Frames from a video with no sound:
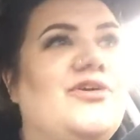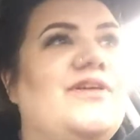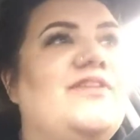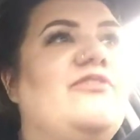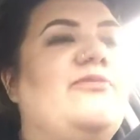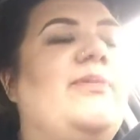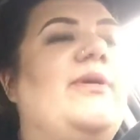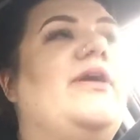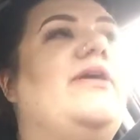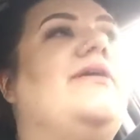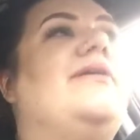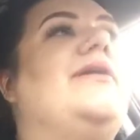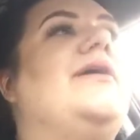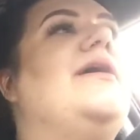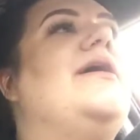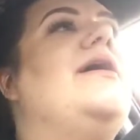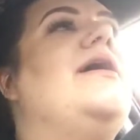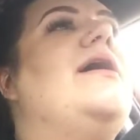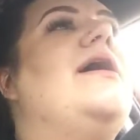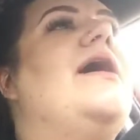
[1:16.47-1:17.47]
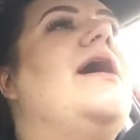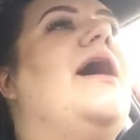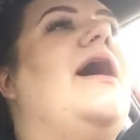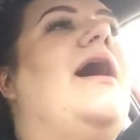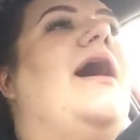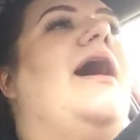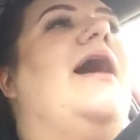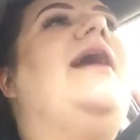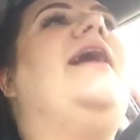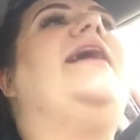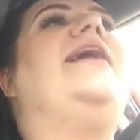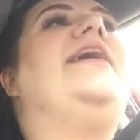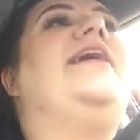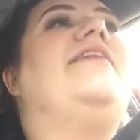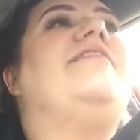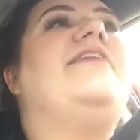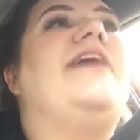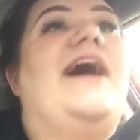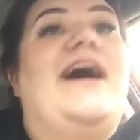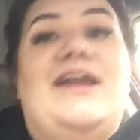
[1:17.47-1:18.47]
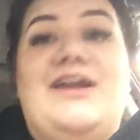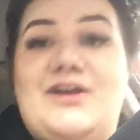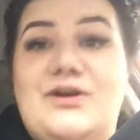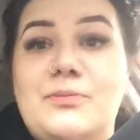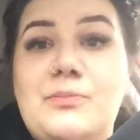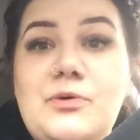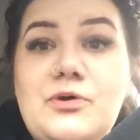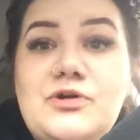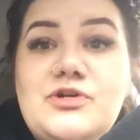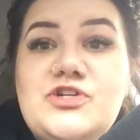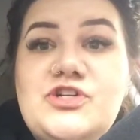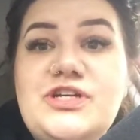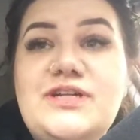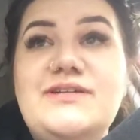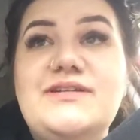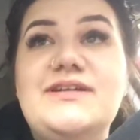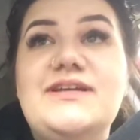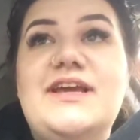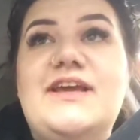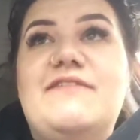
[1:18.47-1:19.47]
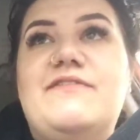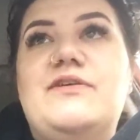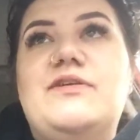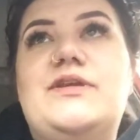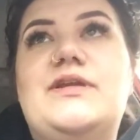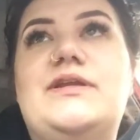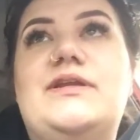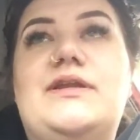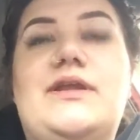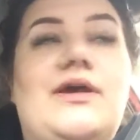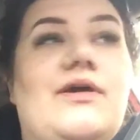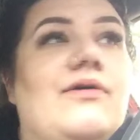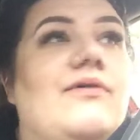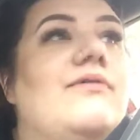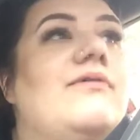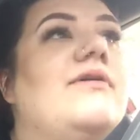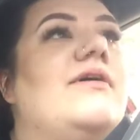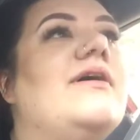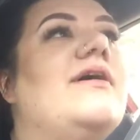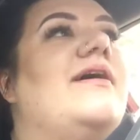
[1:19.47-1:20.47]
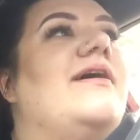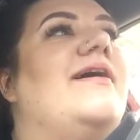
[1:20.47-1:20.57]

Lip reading: transparent, I have had an abortion, if you didn't know.